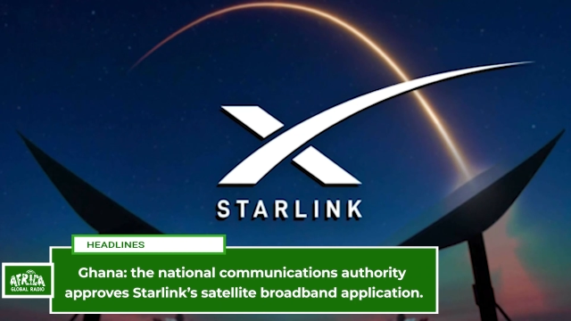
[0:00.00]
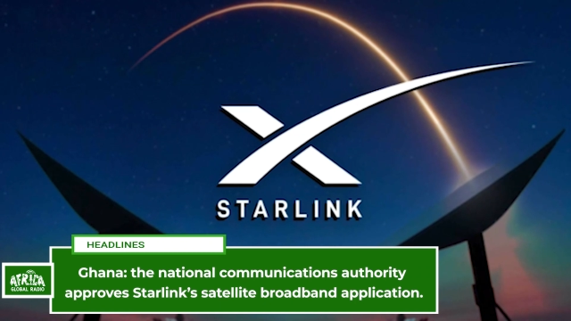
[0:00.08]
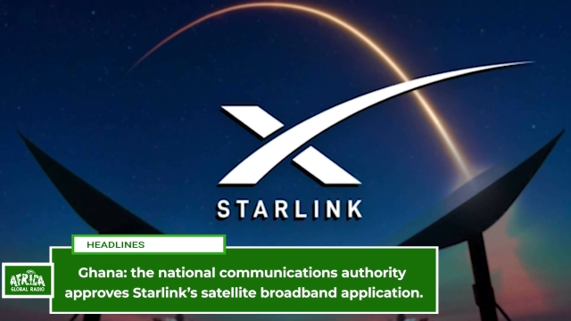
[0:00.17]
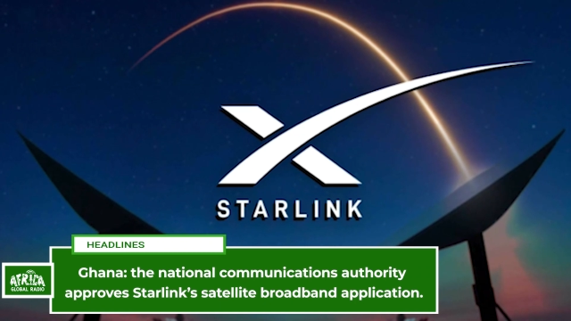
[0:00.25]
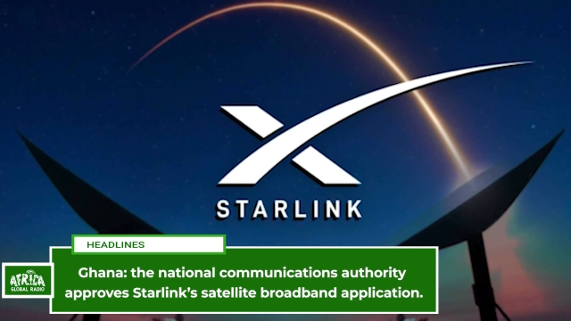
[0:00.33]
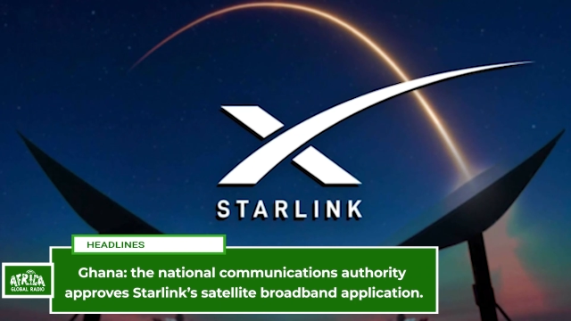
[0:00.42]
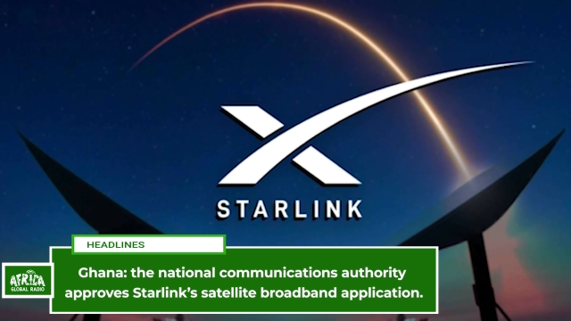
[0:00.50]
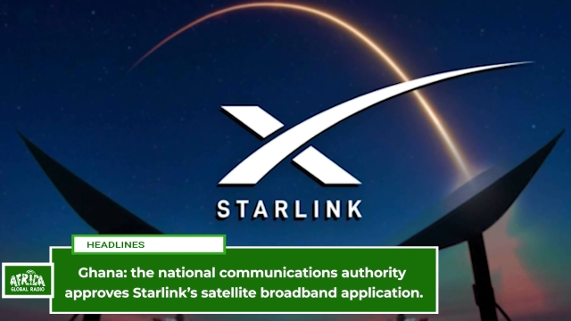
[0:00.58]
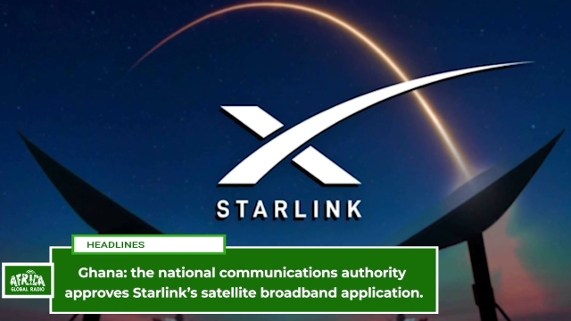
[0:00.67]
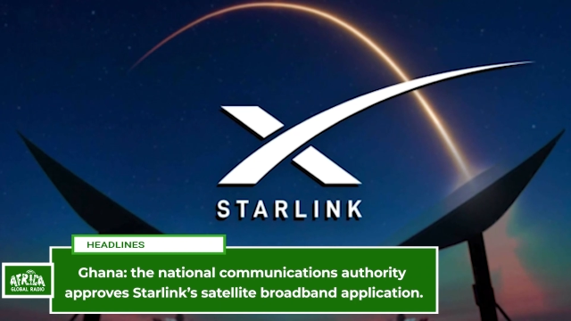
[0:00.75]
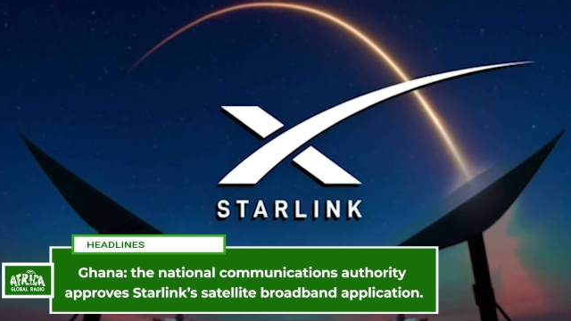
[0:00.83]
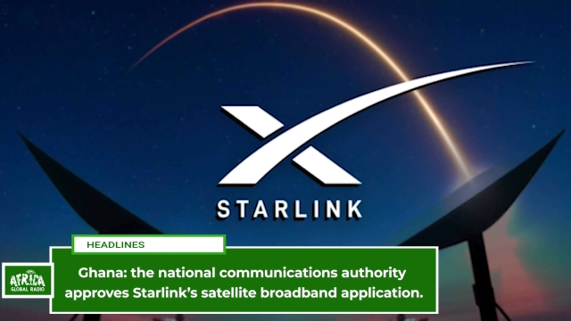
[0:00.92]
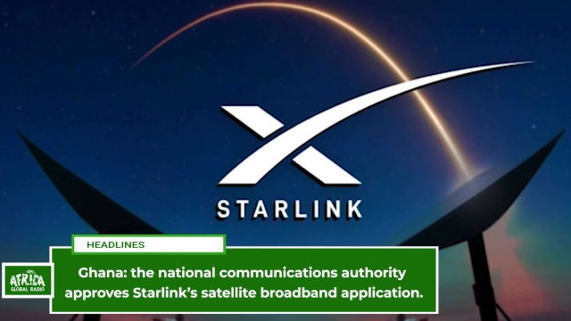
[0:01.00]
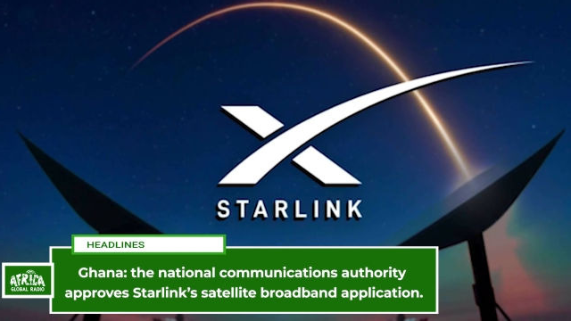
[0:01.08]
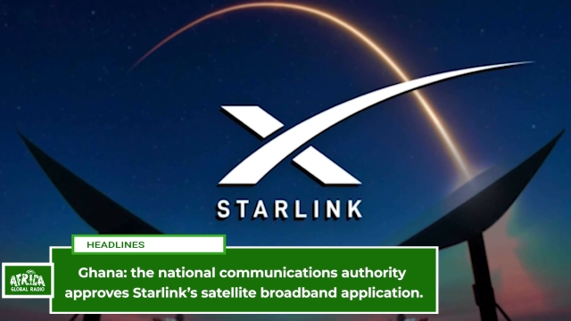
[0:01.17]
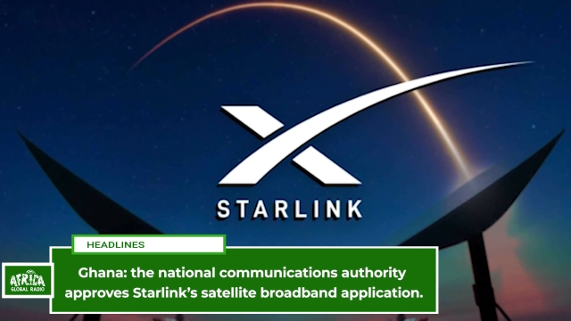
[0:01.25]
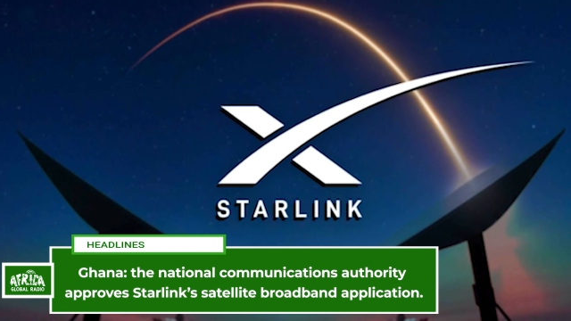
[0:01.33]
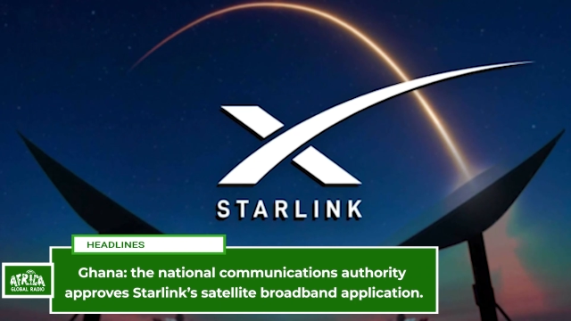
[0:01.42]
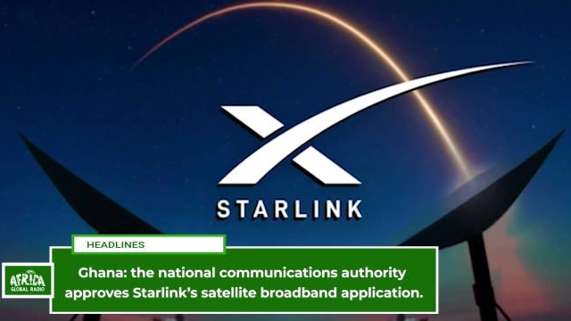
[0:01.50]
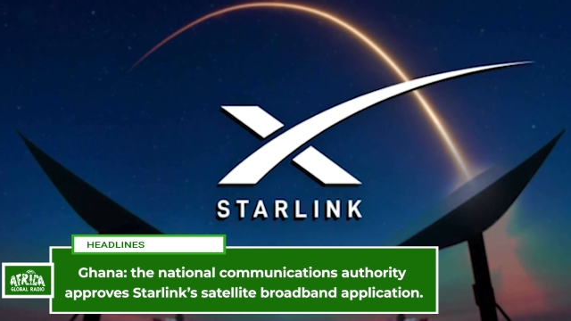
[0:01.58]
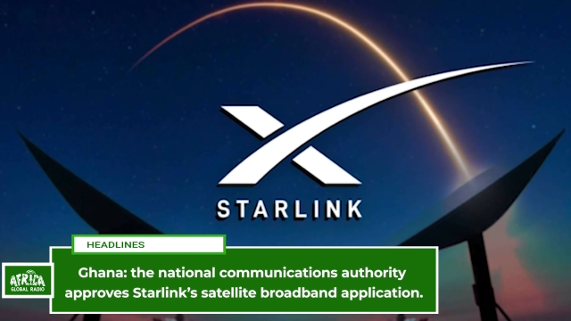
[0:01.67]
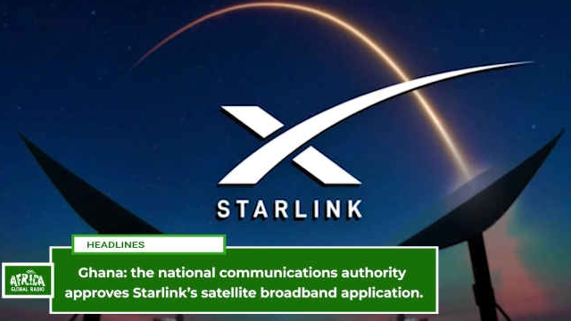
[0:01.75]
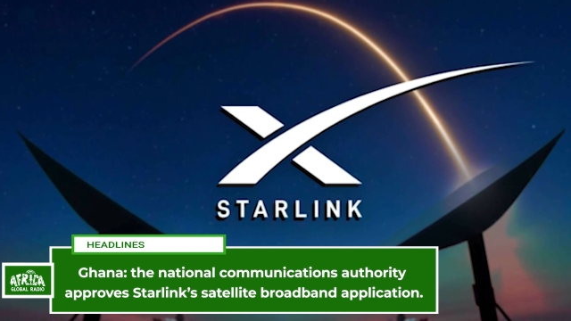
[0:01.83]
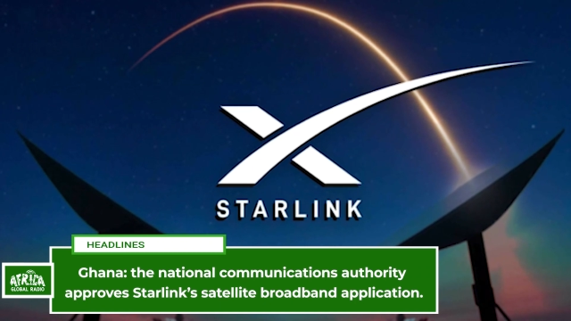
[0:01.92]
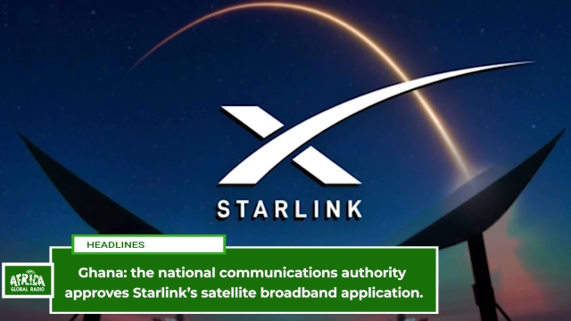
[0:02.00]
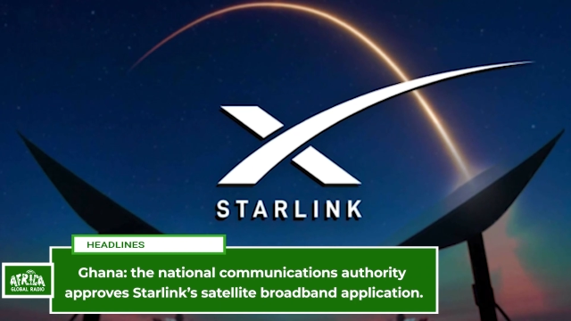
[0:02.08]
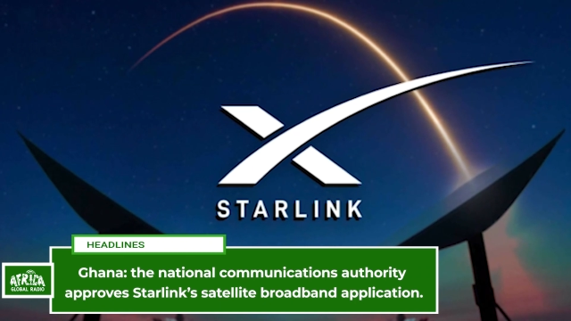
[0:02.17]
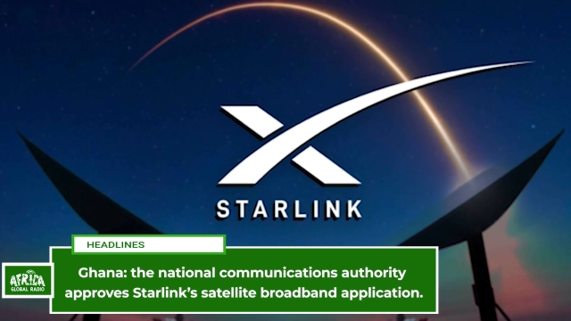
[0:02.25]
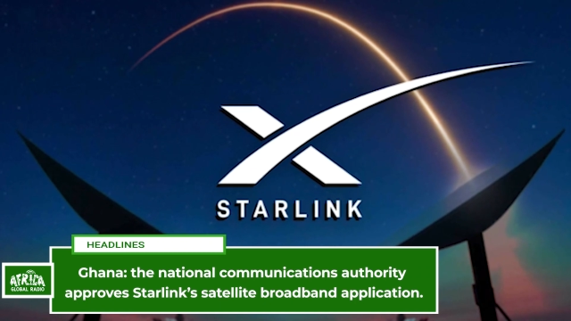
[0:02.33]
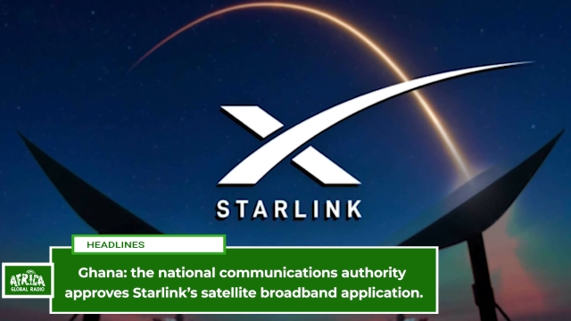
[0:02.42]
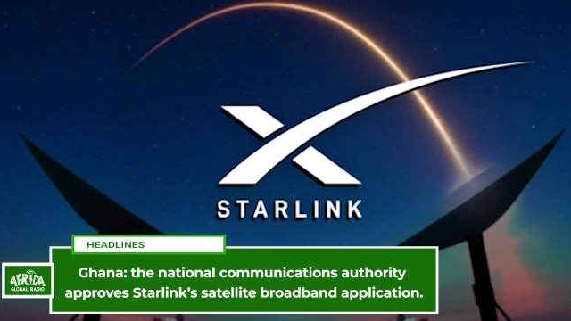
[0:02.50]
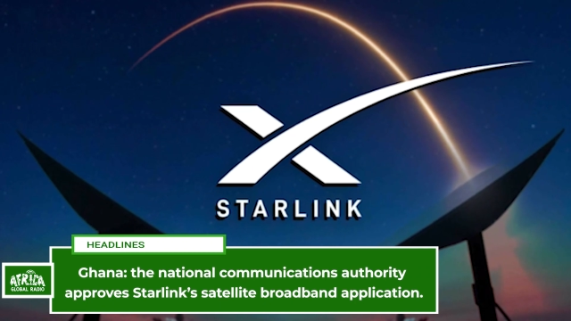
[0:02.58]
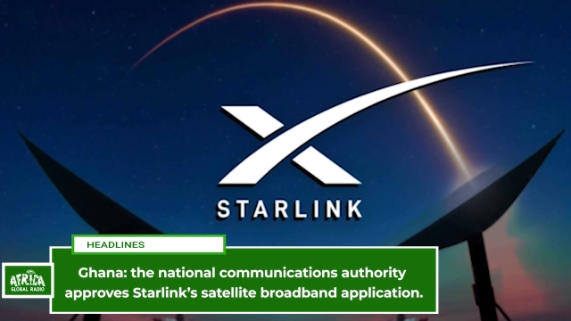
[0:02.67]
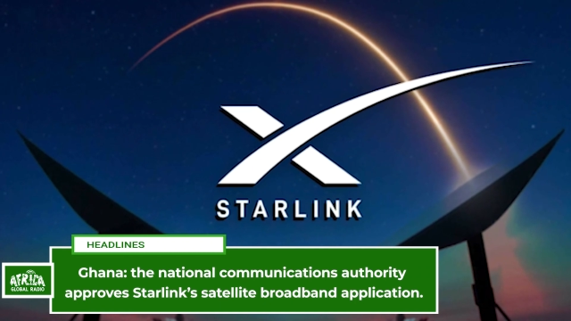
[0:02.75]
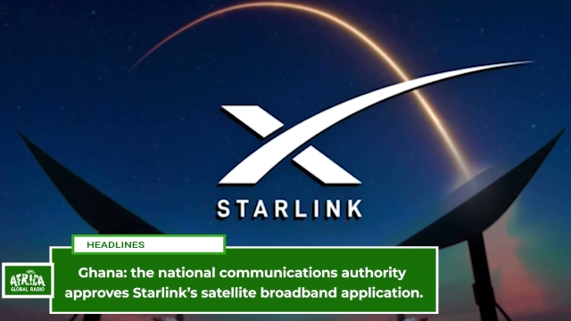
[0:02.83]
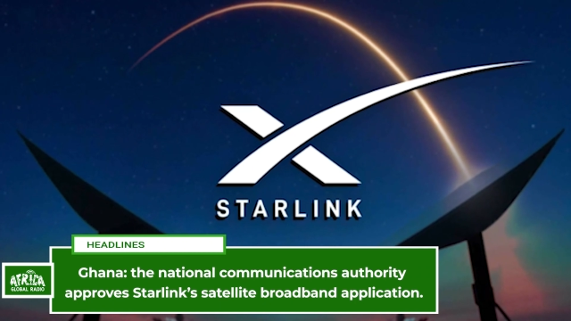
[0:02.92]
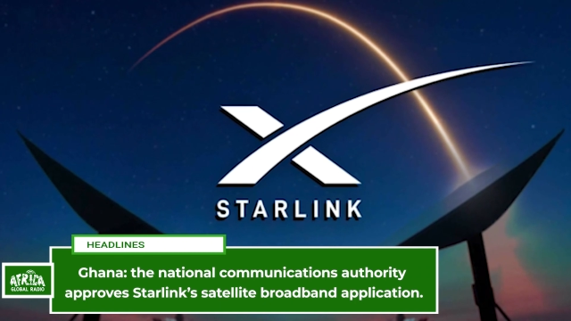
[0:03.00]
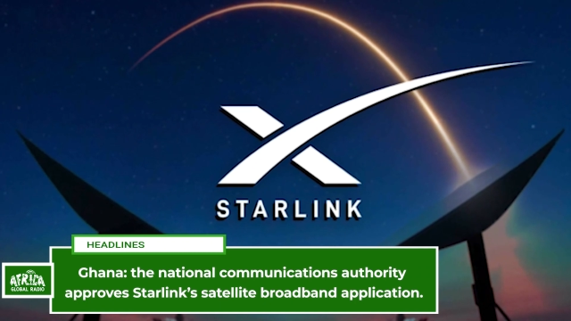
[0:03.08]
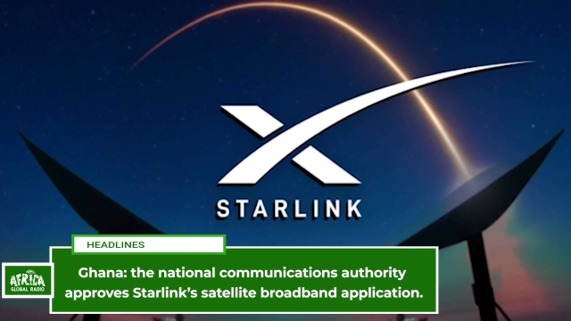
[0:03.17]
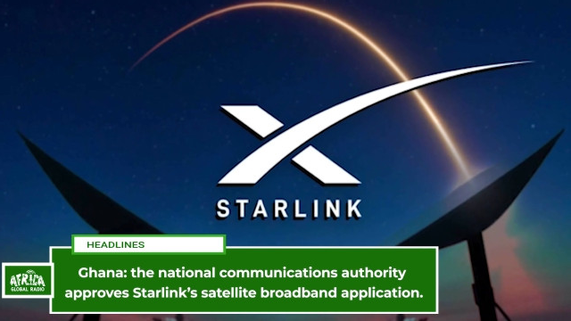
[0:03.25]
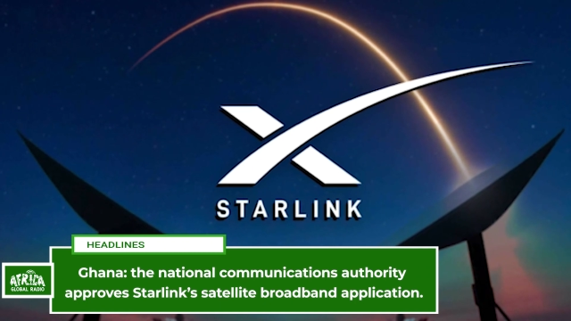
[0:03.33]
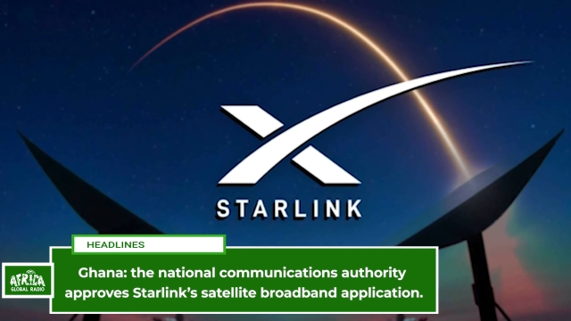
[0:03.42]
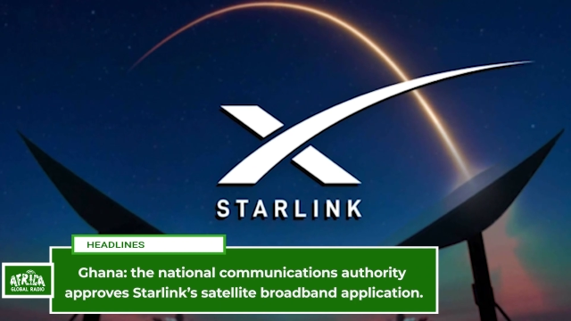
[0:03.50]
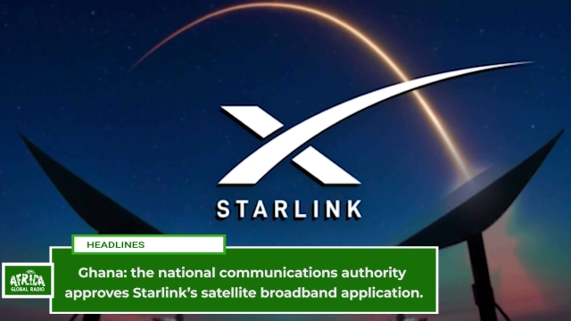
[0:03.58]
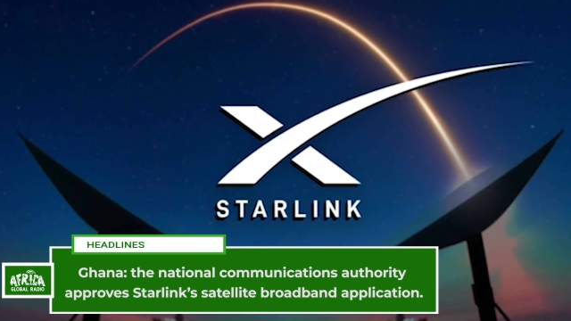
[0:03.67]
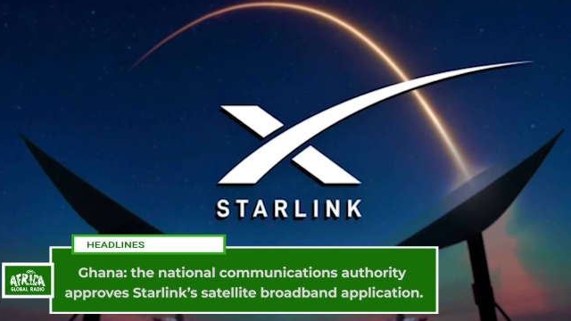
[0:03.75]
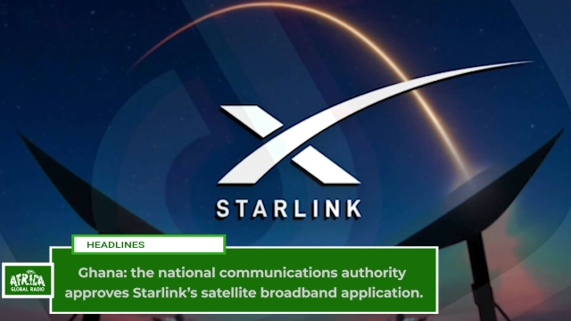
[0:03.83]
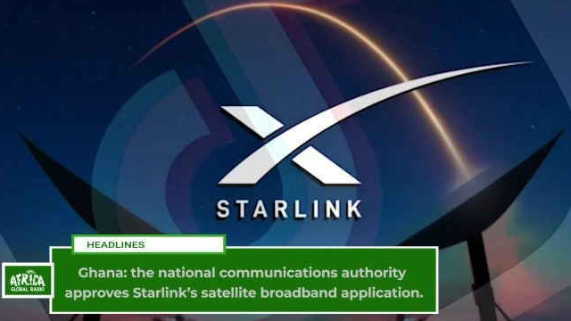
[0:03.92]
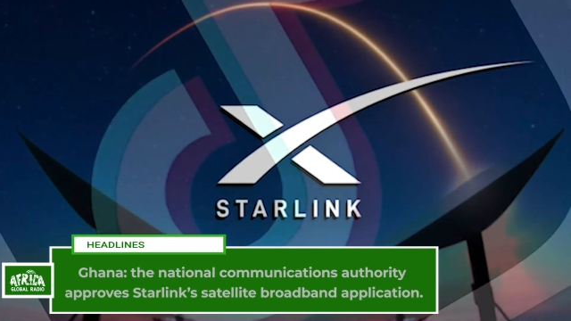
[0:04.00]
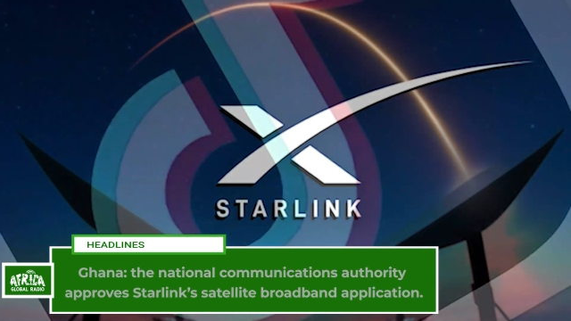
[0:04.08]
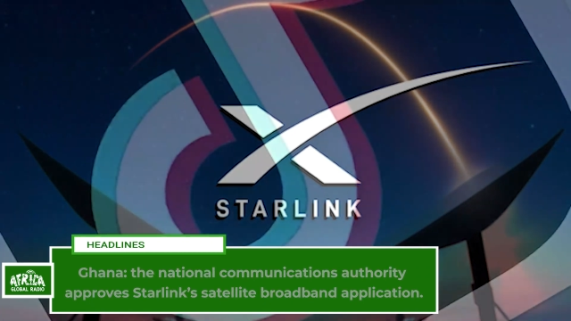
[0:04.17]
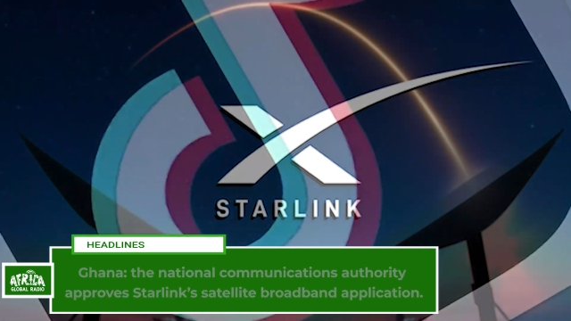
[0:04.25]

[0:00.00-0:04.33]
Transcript: No face is visible, so there are no lips to read.